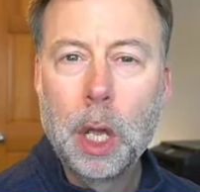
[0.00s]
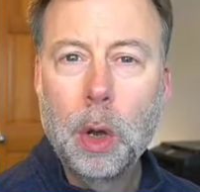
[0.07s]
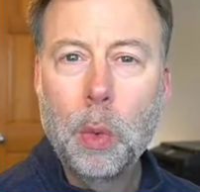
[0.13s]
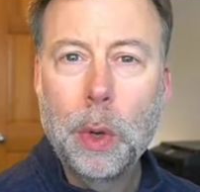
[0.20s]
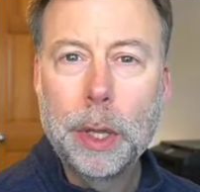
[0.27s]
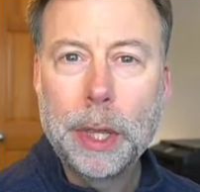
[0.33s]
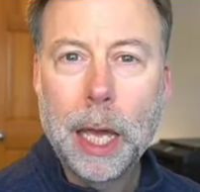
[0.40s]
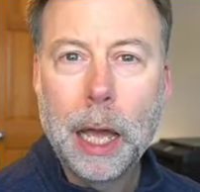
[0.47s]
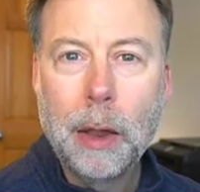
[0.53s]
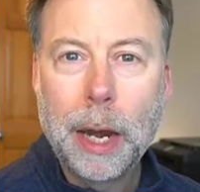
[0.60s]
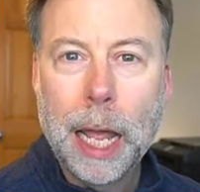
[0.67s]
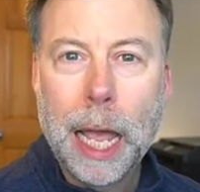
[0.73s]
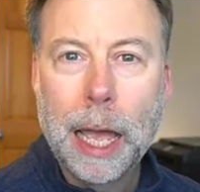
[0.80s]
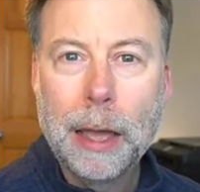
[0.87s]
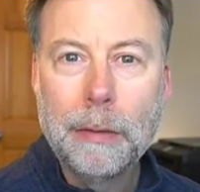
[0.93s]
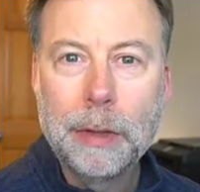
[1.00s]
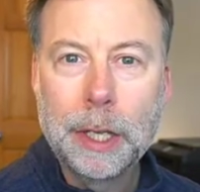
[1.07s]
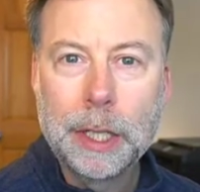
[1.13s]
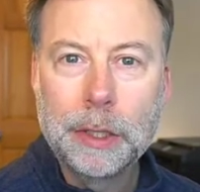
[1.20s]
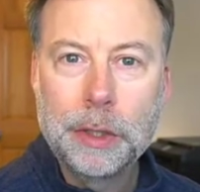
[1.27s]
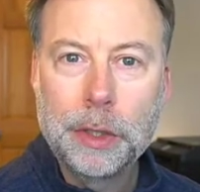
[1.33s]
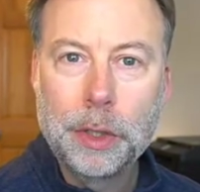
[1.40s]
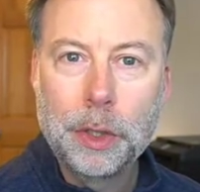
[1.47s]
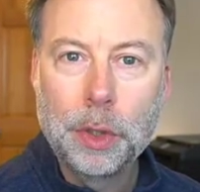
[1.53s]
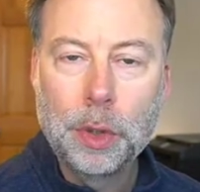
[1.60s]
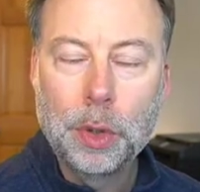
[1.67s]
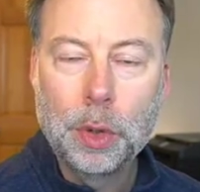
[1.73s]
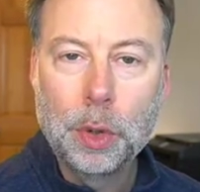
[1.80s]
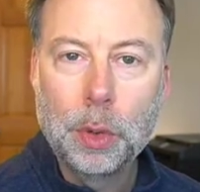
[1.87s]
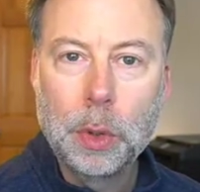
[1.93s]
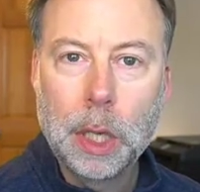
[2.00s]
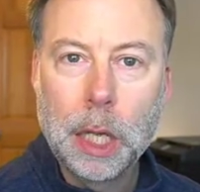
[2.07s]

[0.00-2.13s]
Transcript: without having to